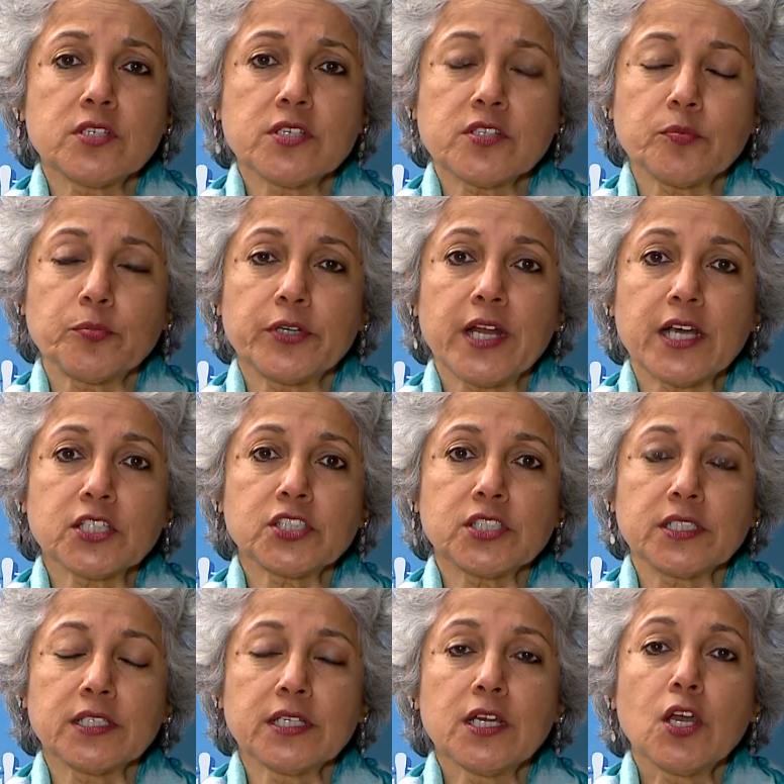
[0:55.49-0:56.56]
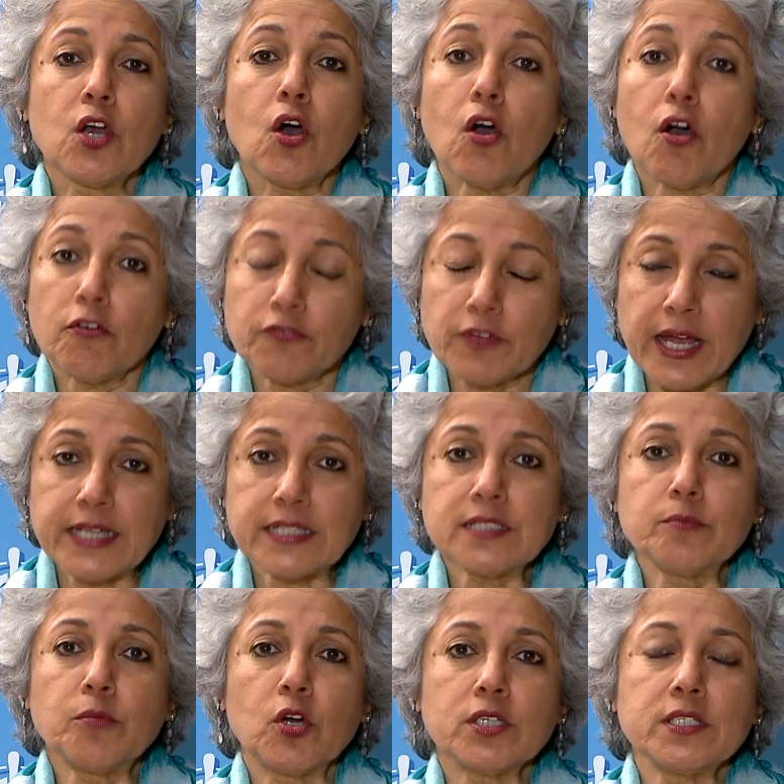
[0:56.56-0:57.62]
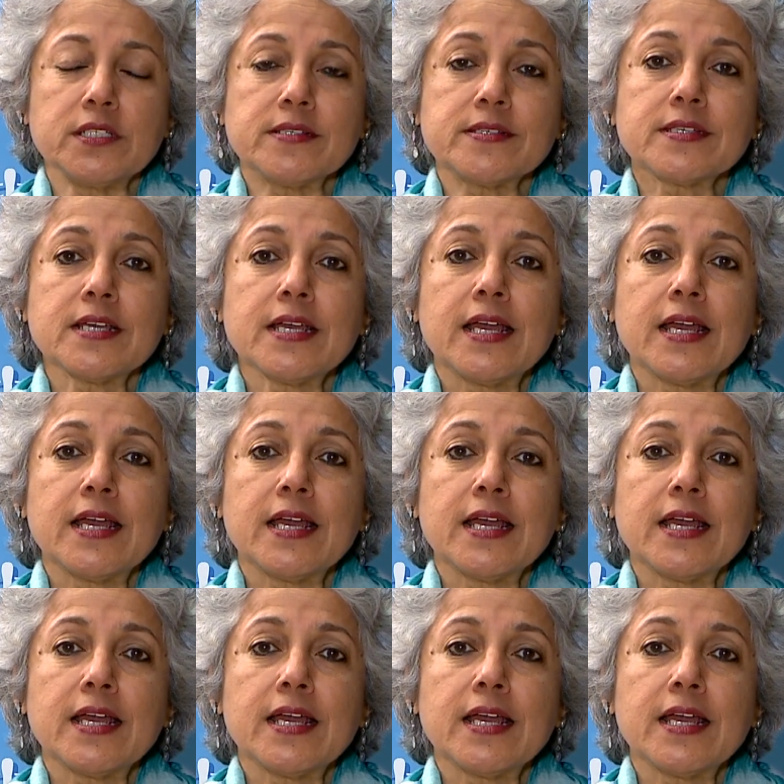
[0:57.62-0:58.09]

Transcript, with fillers: is the production of antibodies.